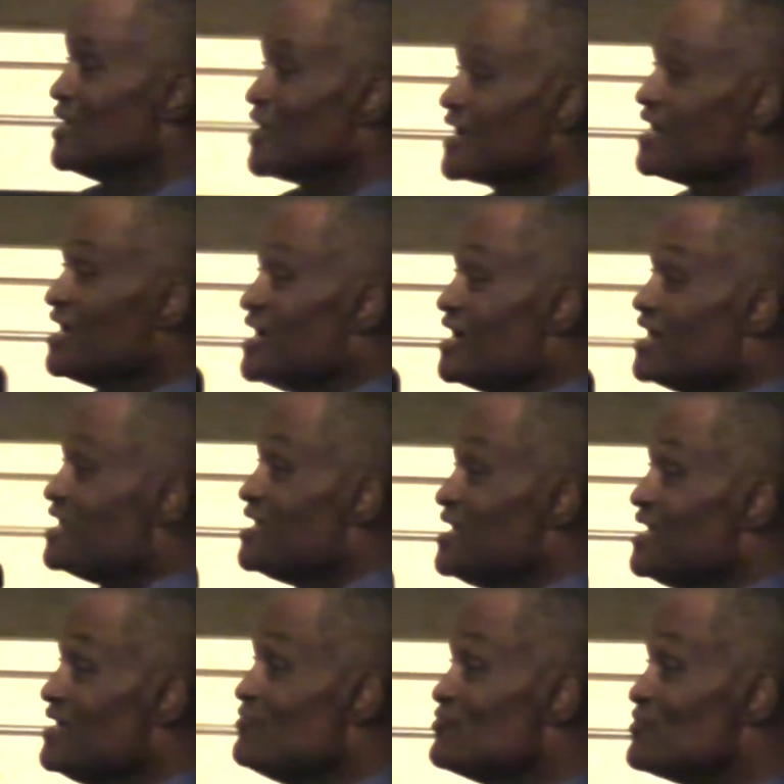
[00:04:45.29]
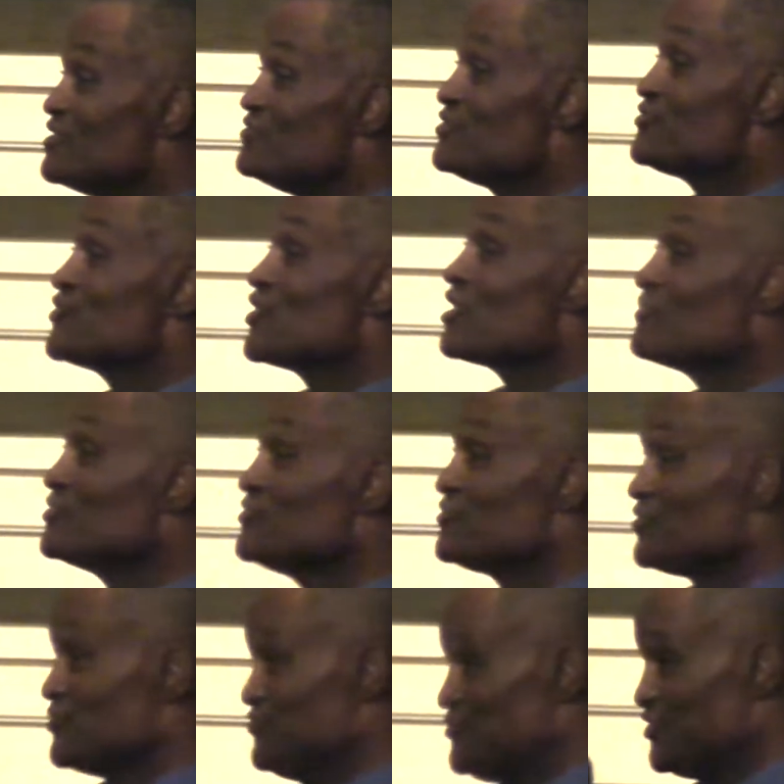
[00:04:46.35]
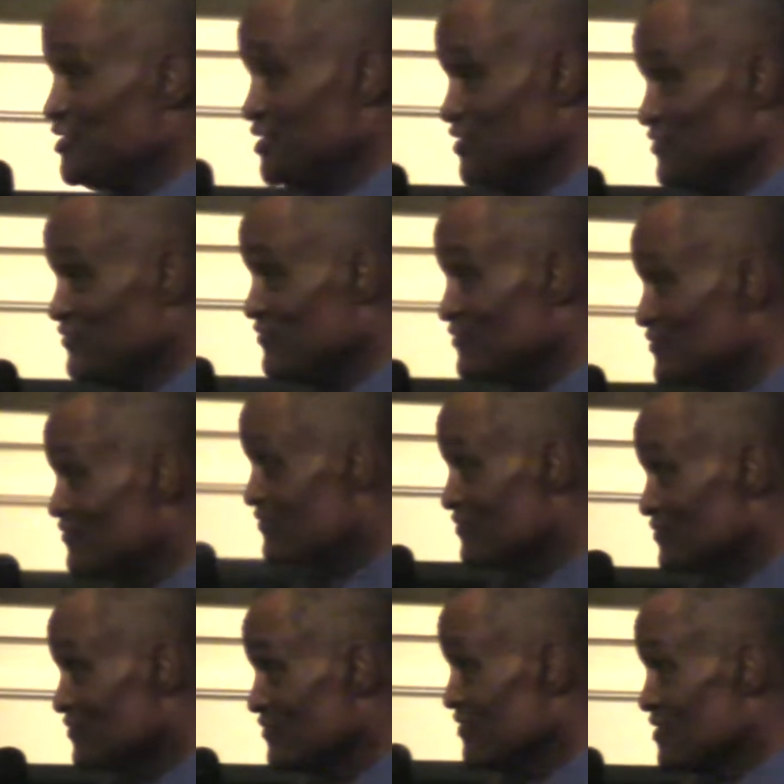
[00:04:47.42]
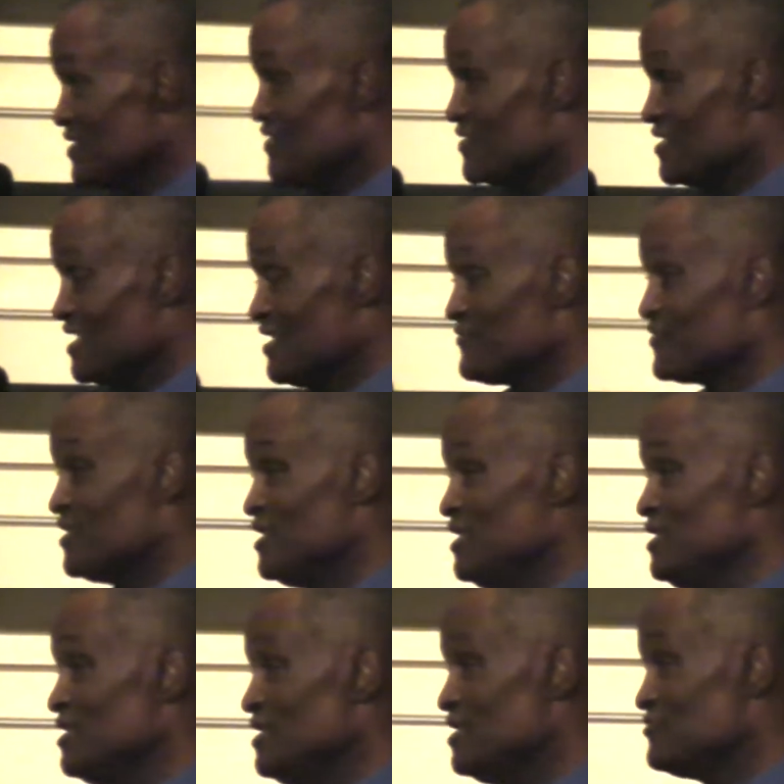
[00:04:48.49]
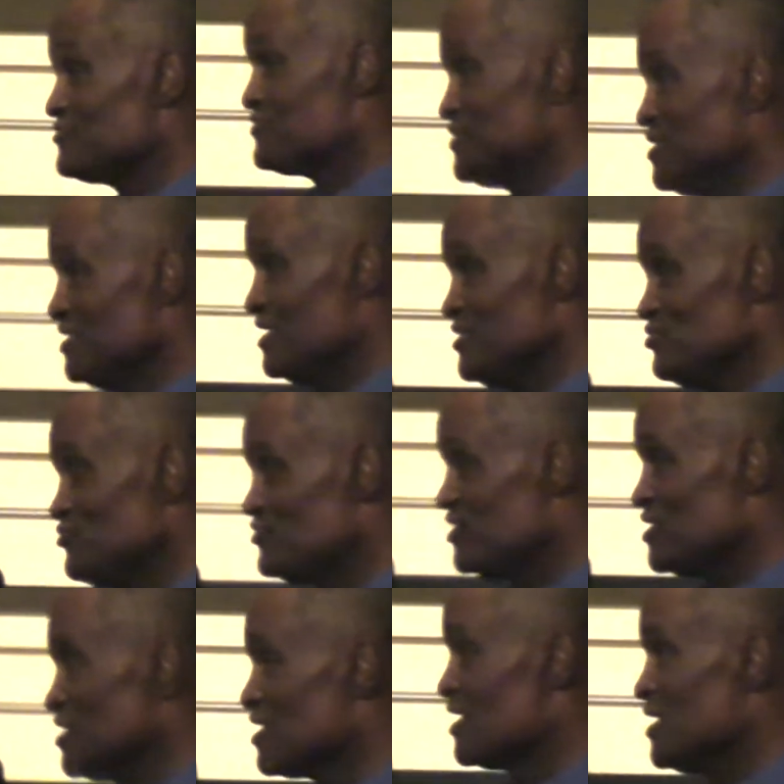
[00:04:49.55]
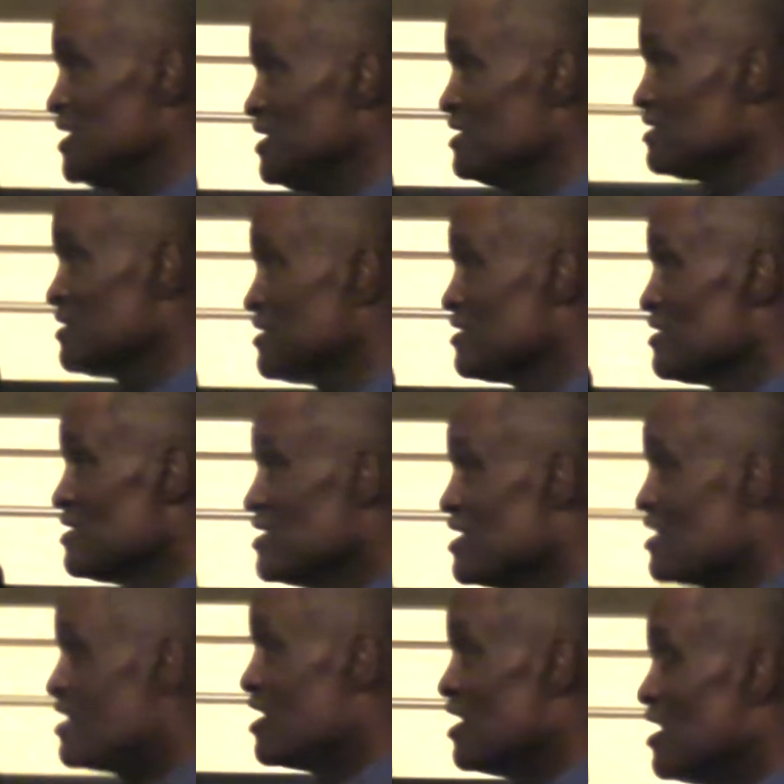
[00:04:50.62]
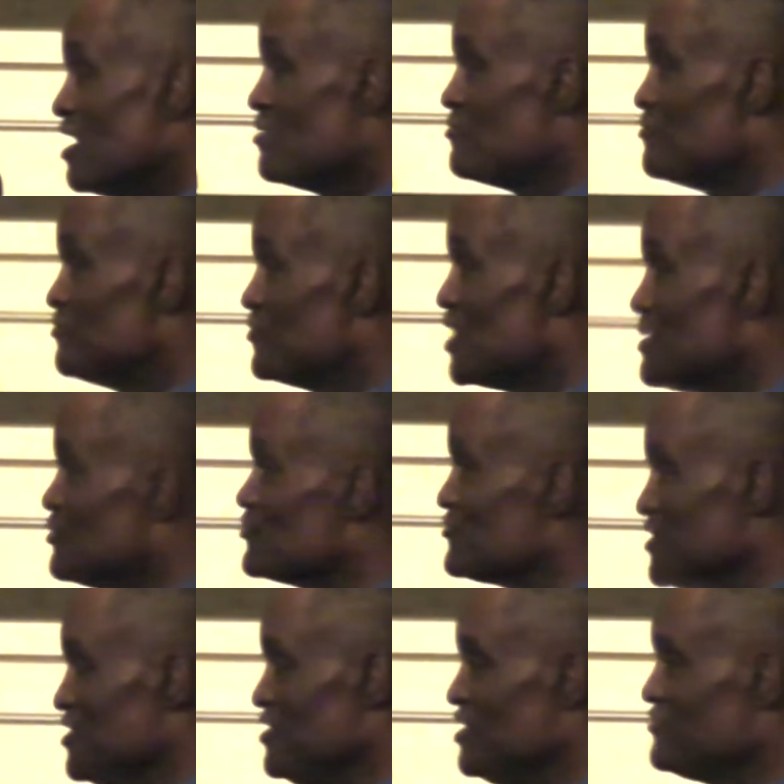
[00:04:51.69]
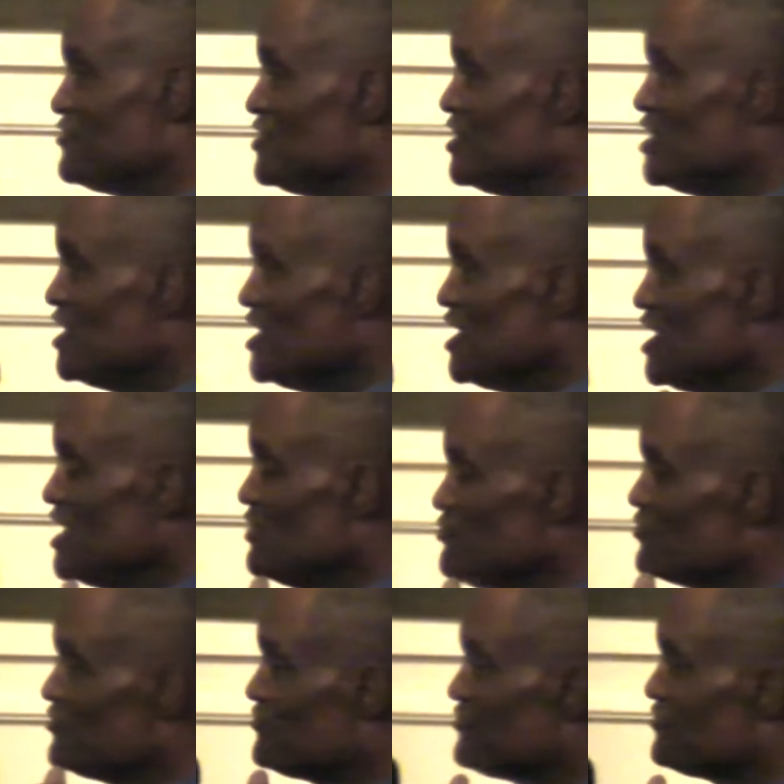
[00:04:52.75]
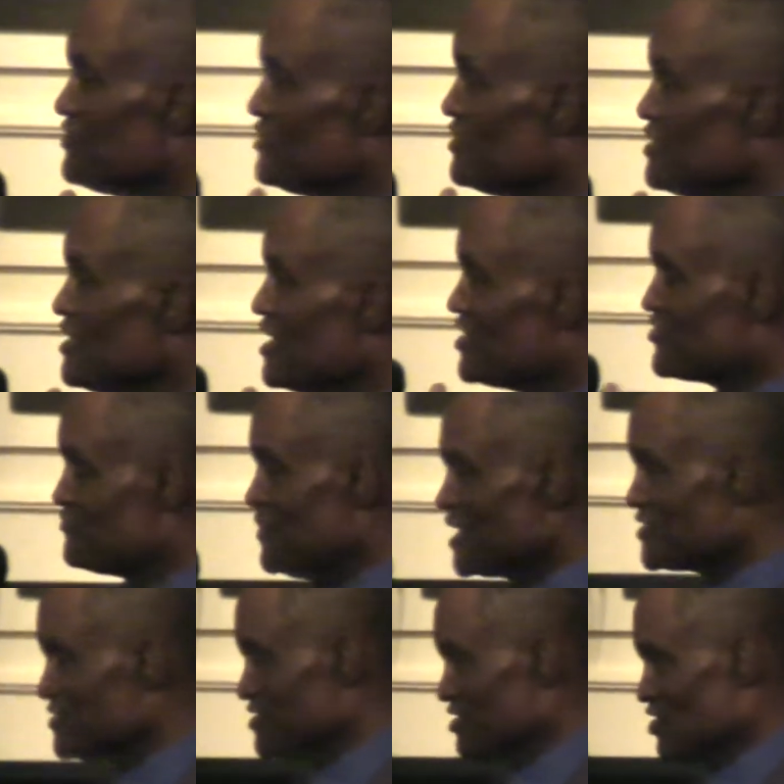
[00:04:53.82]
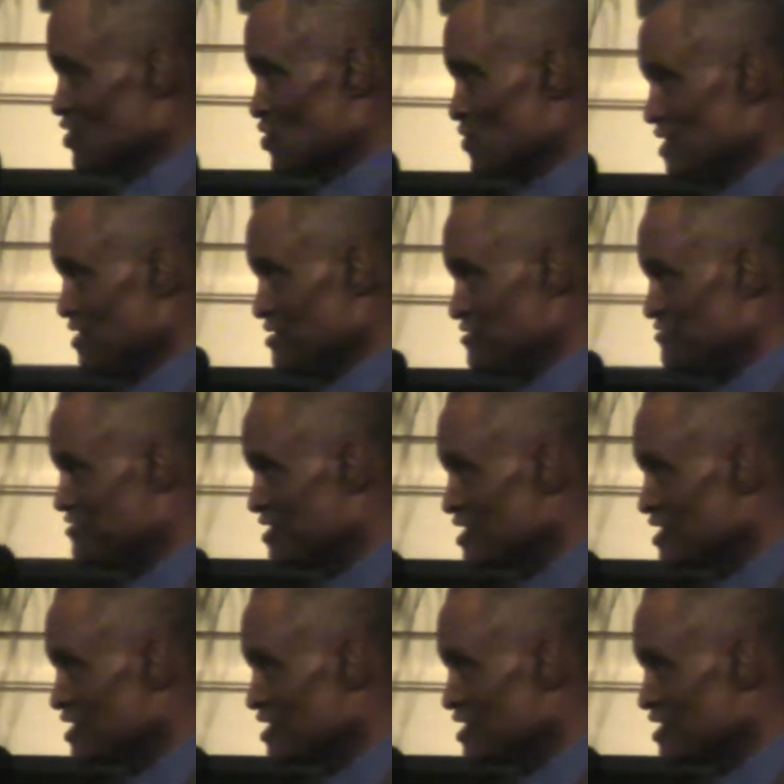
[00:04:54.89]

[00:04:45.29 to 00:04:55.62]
again, he was determined to achieve. And after his stint at UCLA, I'm going to say this, he was expected to go in